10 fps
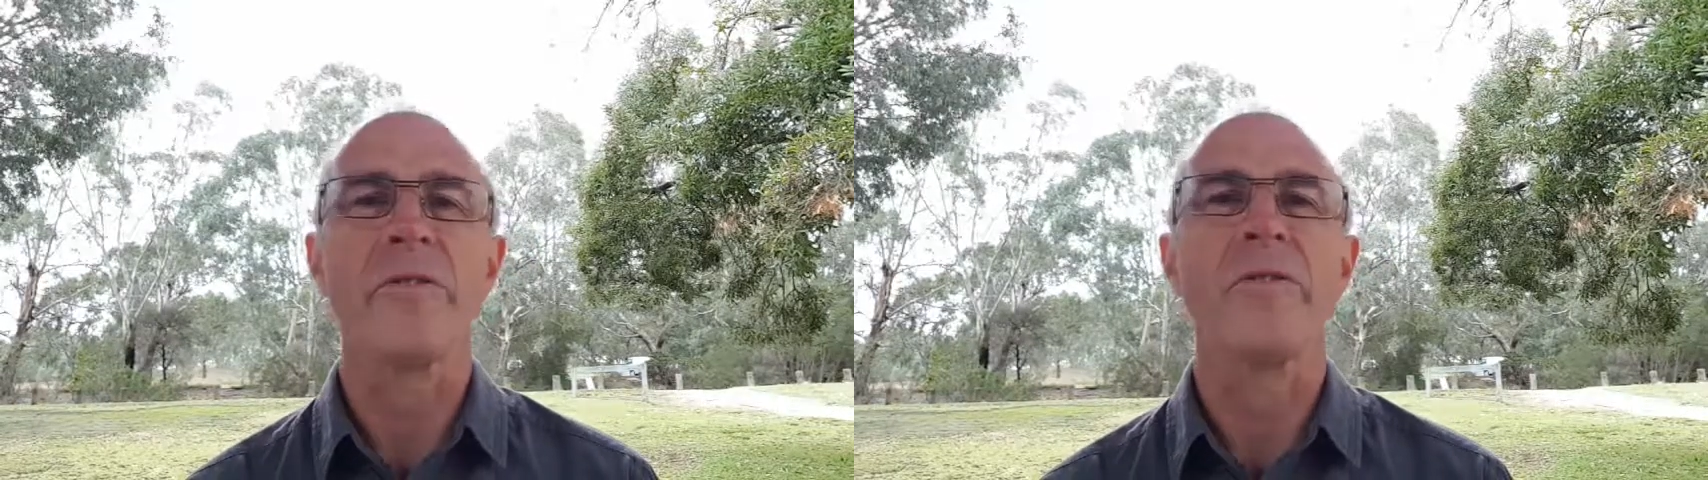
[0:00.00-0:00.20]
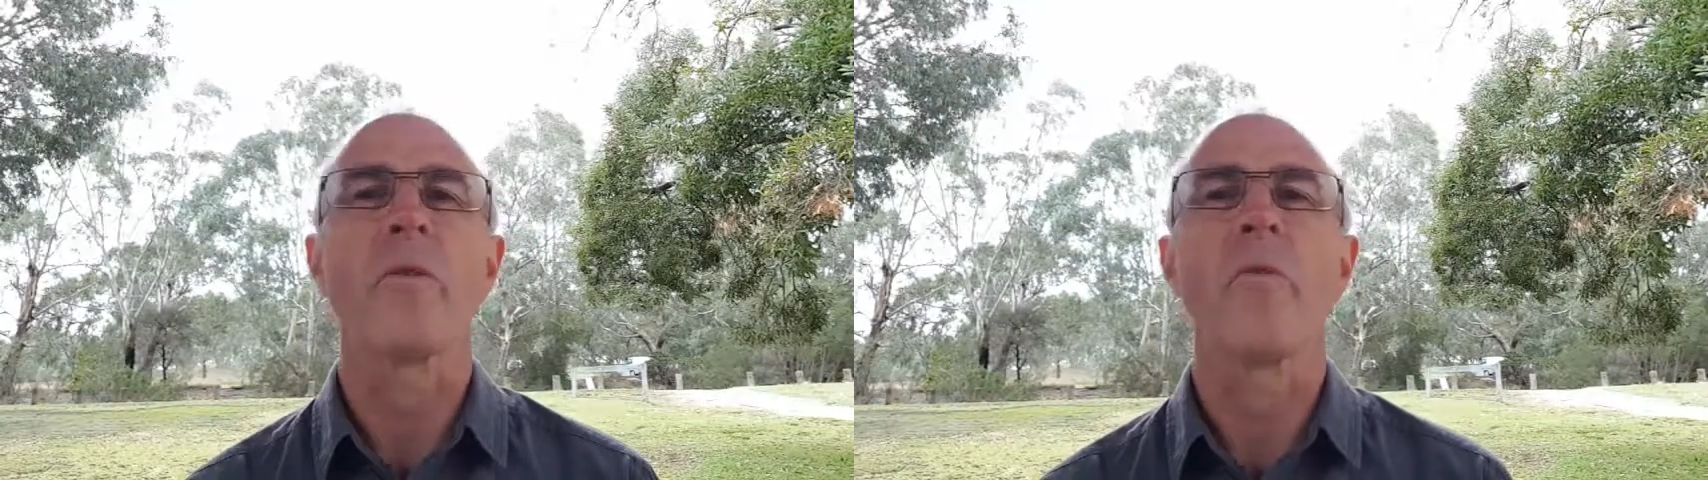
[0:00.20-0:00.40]

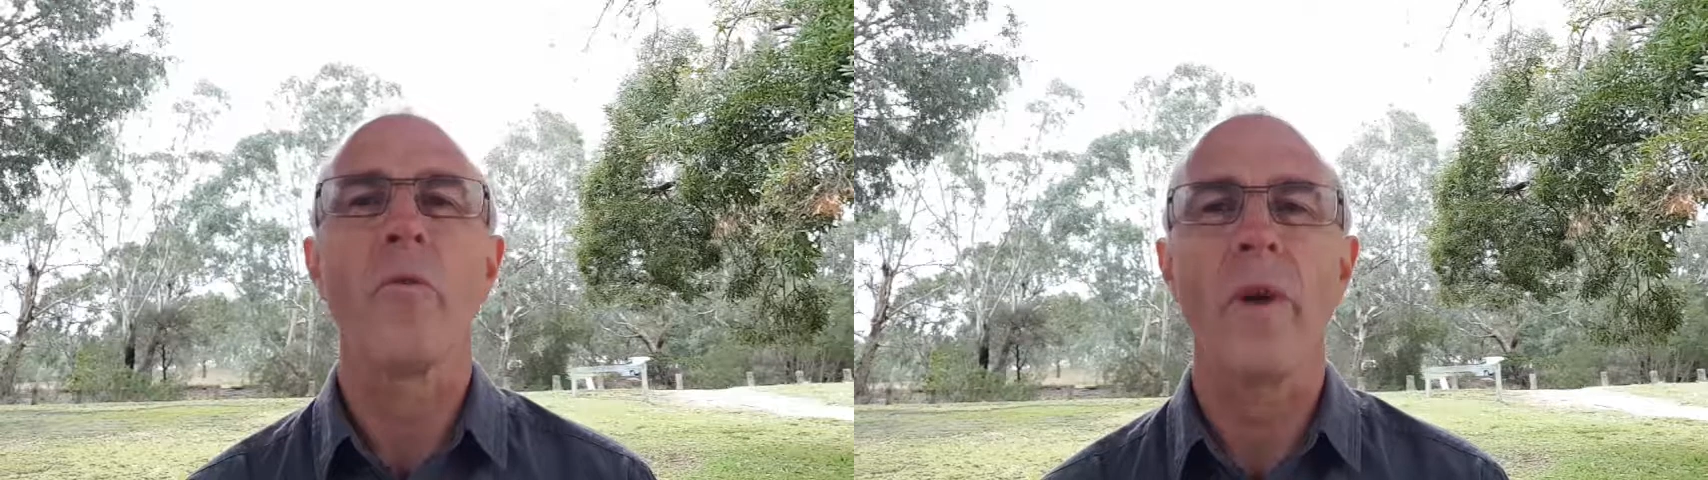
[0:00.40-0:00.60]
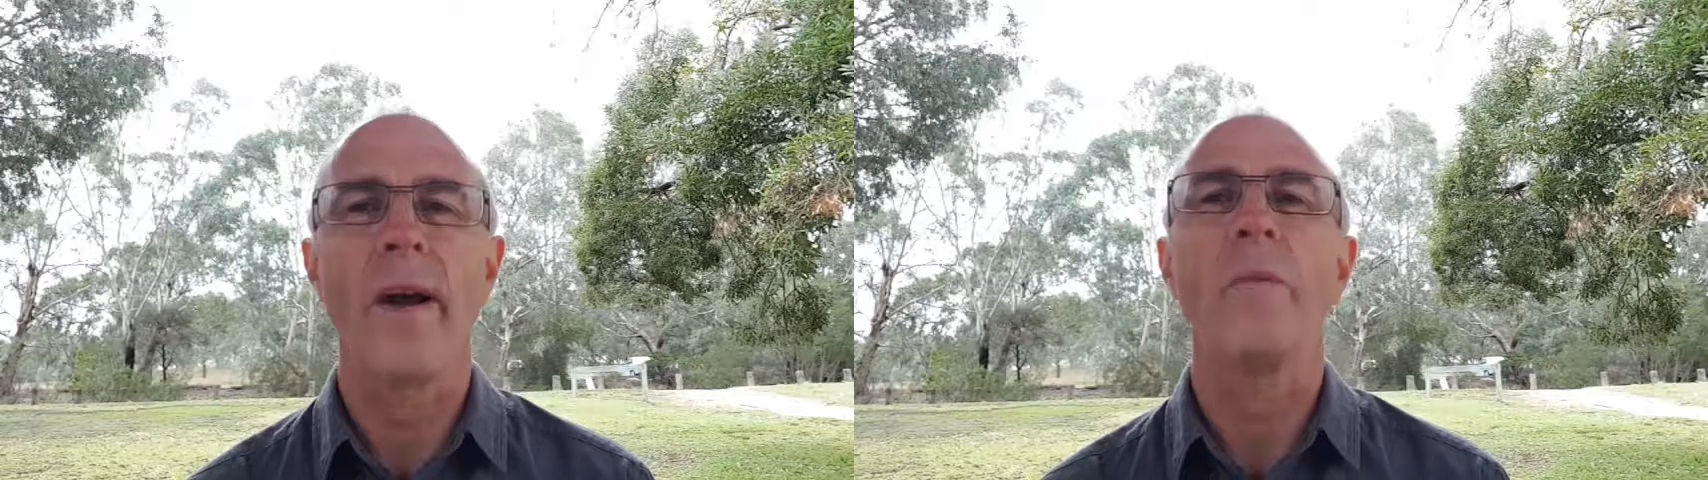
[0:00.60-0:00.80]
is a
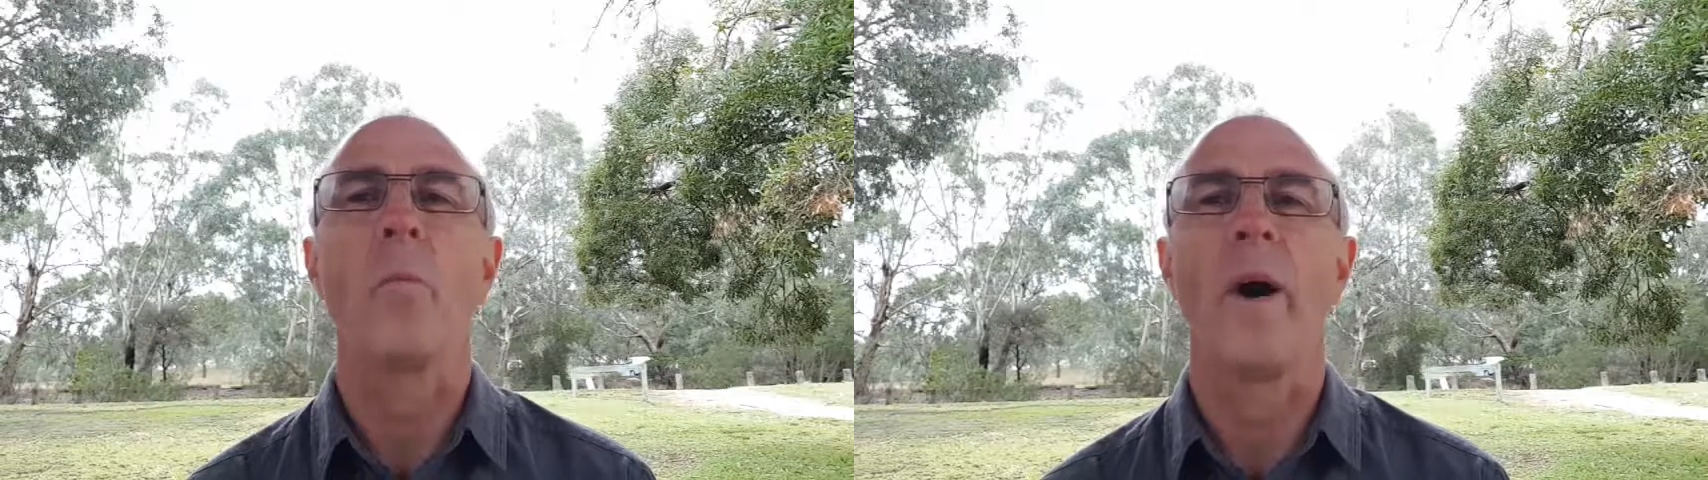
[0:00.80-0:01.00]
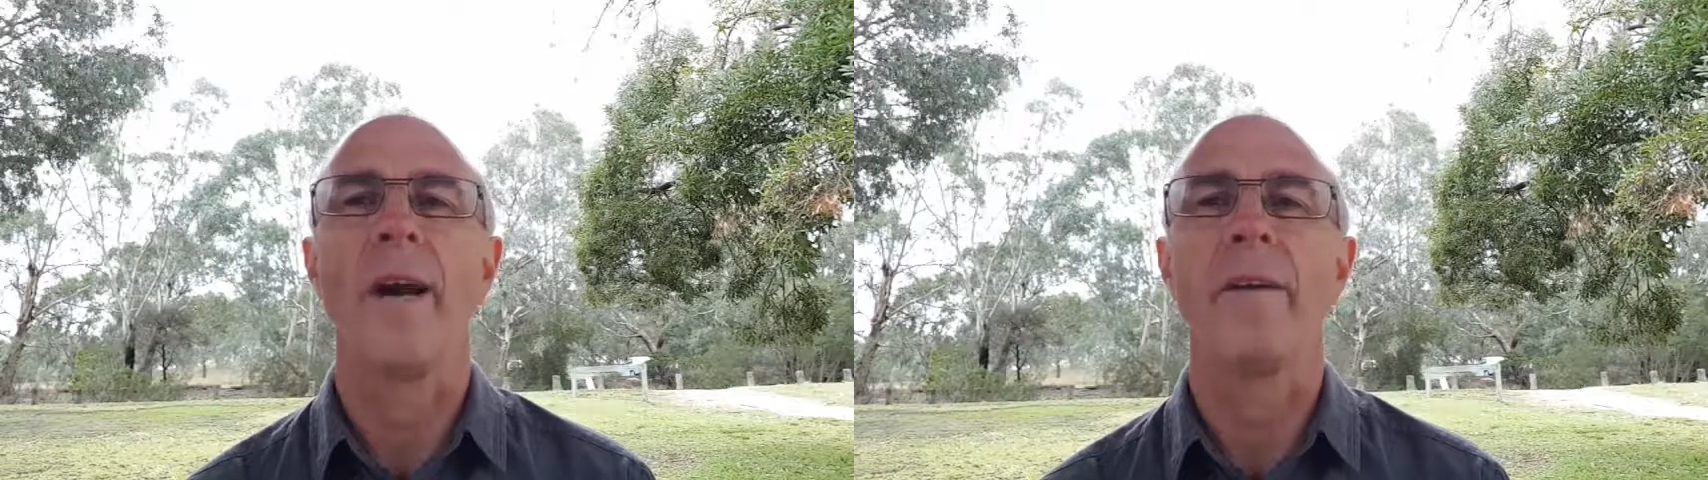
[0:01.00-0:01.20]
great
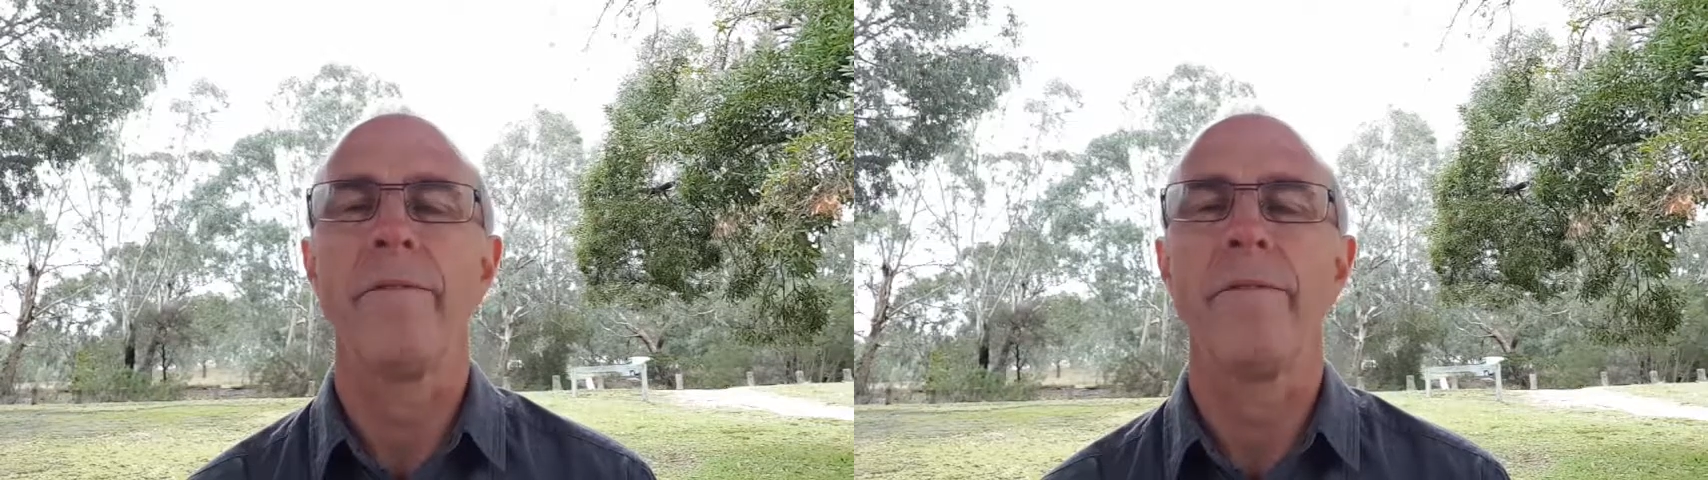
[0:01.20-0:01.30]
way to